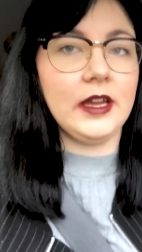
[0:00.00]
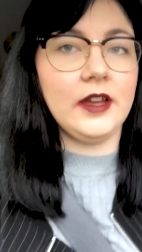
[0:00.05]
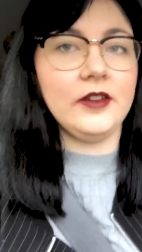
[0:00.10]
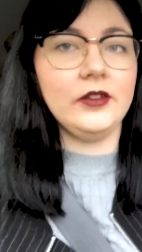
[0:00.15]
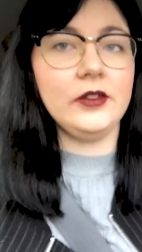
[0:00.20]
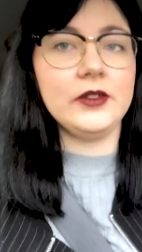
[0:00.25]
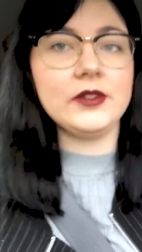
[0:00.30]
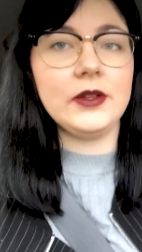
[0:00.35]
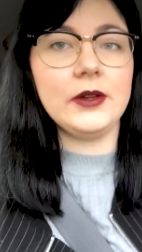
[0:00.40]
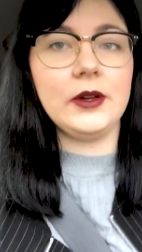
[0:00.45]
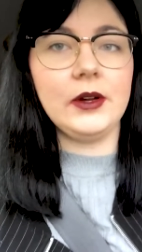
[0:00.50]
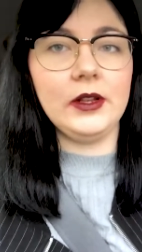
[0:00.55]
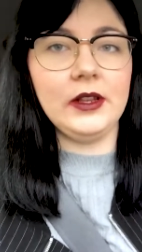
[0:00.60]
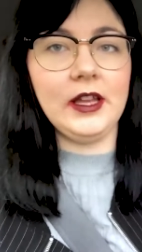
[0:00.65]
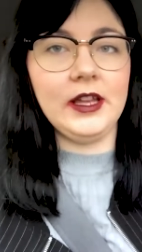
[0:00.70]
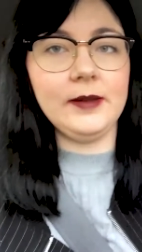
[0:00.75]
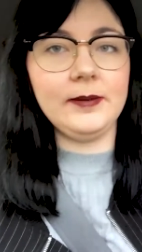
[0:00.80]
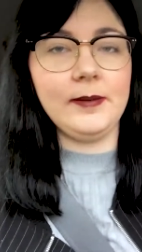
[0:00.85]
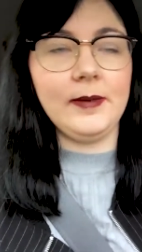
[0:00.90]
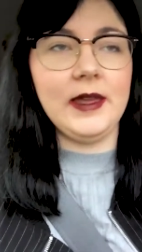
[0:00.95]
I've also got
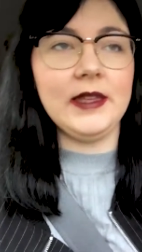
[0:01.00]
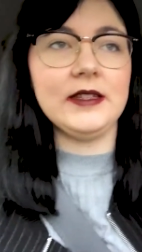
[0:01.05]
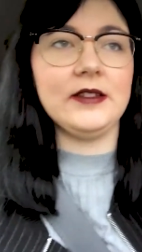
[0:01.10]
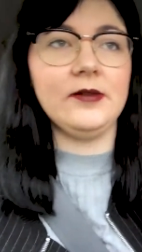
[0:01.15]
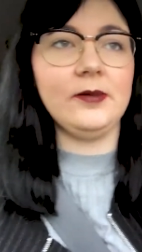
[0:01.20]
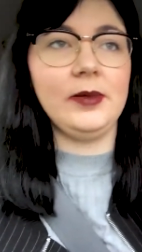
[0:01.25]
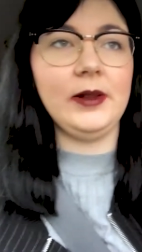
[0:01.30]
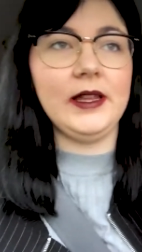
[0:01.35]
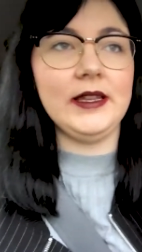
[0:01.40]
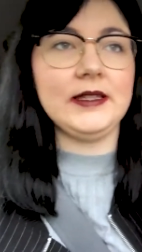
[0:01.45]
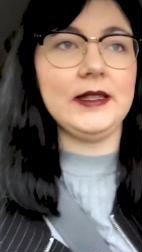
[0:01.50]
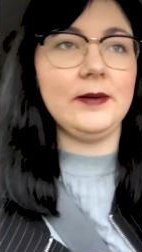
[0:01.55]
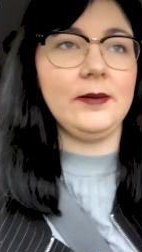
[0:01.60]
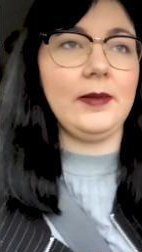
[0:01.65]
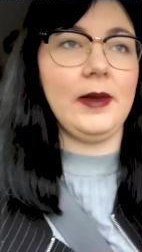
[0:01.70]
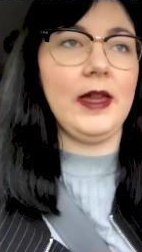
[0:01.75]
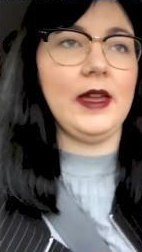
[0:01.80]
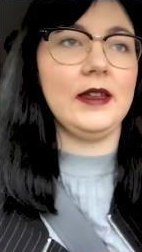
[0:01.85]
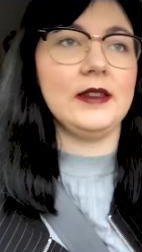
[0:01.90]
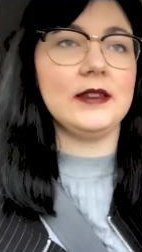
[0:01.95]
like massive plastic
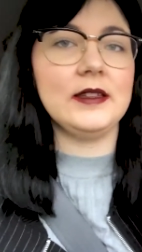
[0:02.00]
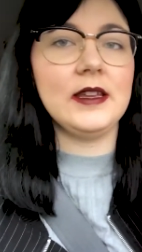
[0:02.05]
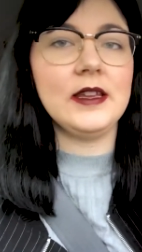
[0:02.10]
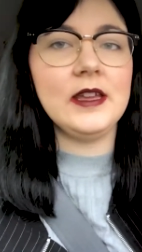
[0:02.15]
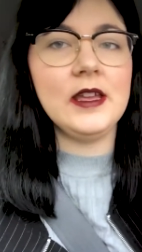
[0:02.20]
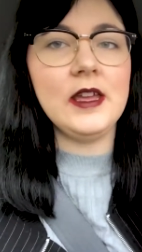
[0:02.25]
bags,